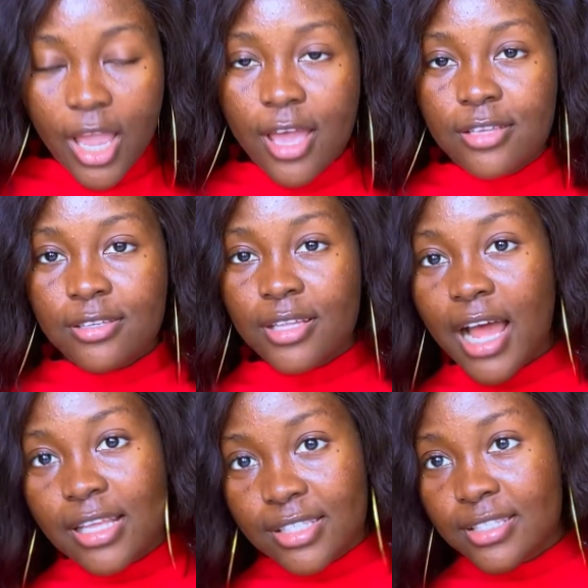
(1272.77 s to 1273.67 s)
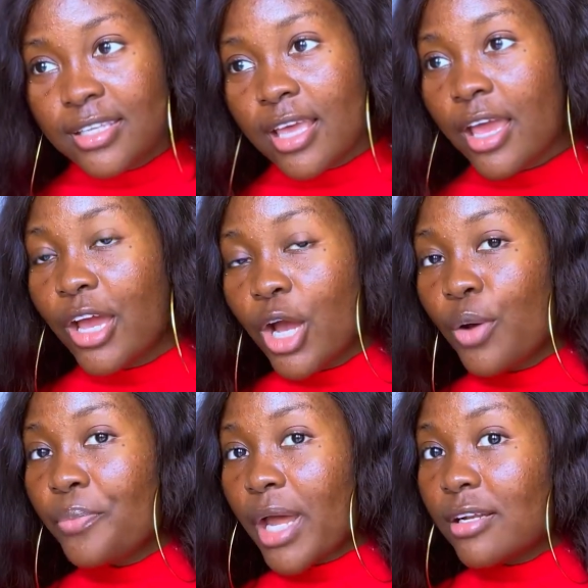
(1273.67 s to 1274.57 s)
So that's the
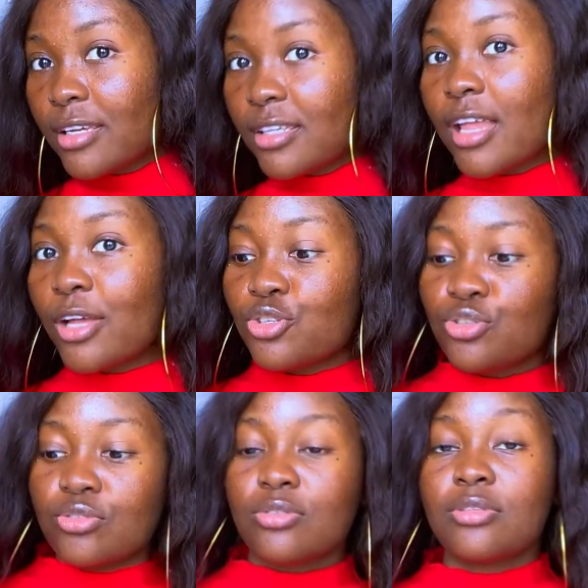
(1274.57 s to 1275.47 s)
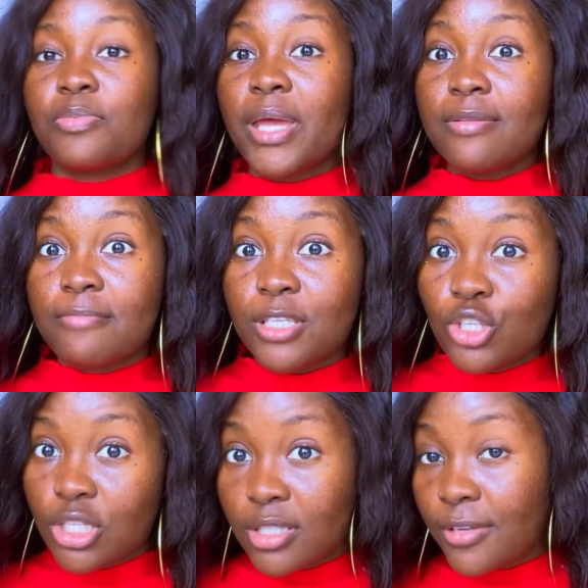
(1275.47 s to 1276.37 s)
we're looking at you to spend
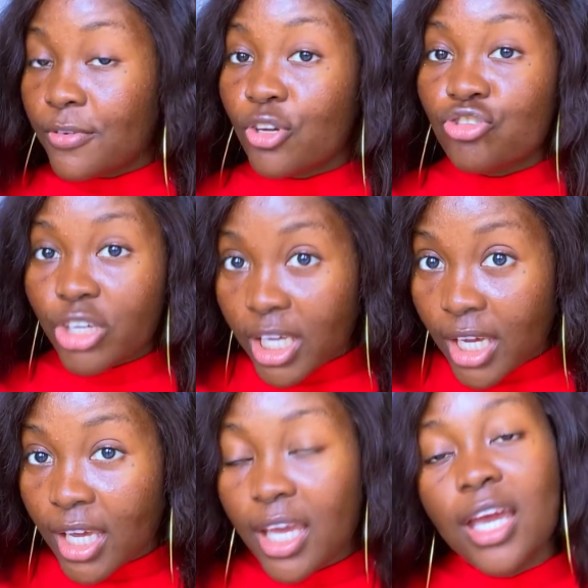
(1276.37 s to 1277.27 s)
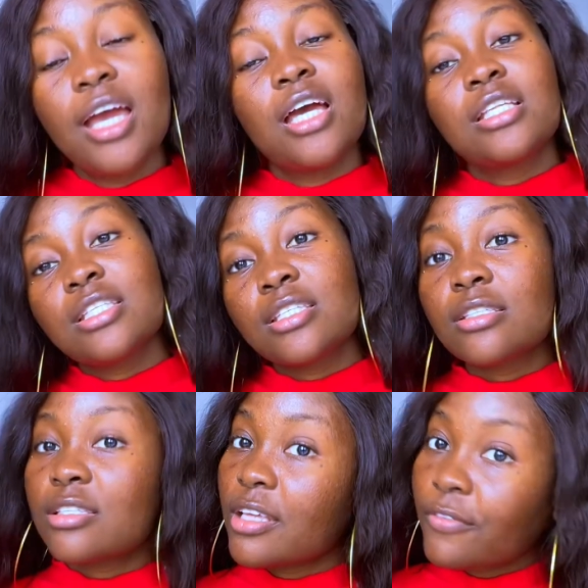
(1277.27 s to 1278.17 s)
between 300k to
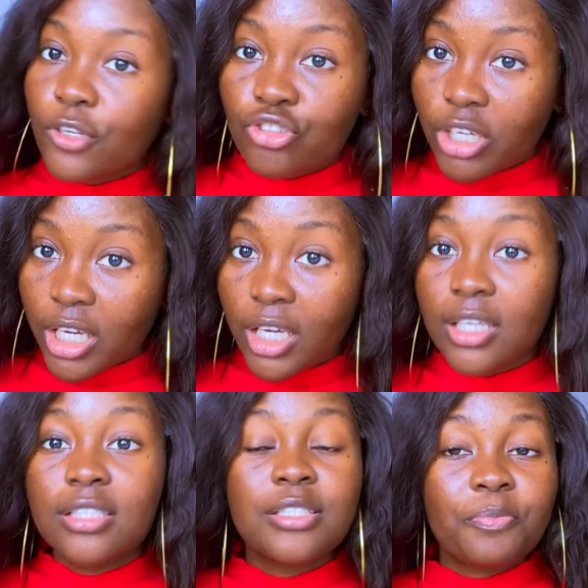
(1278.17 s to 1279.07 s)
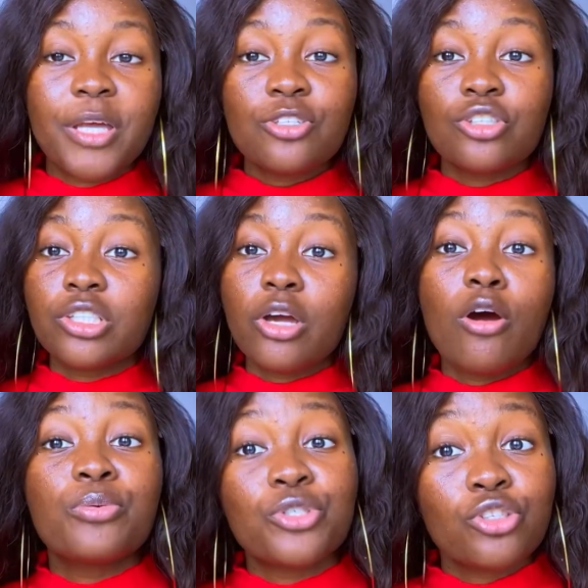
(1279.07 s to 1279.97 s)
700k, depending on the
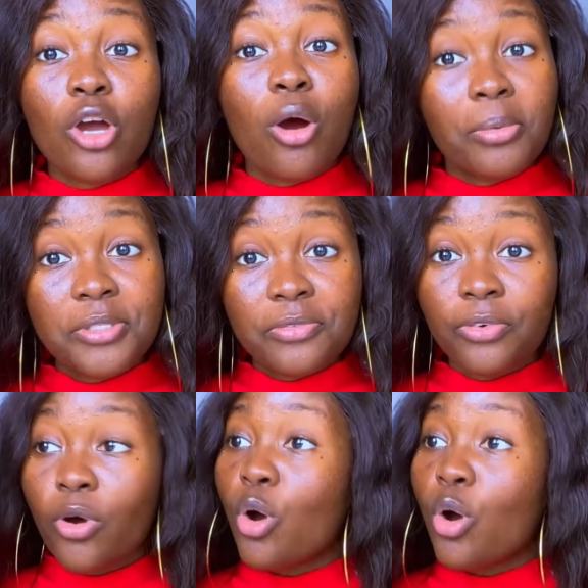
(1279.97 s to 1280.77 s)
option you're opting for,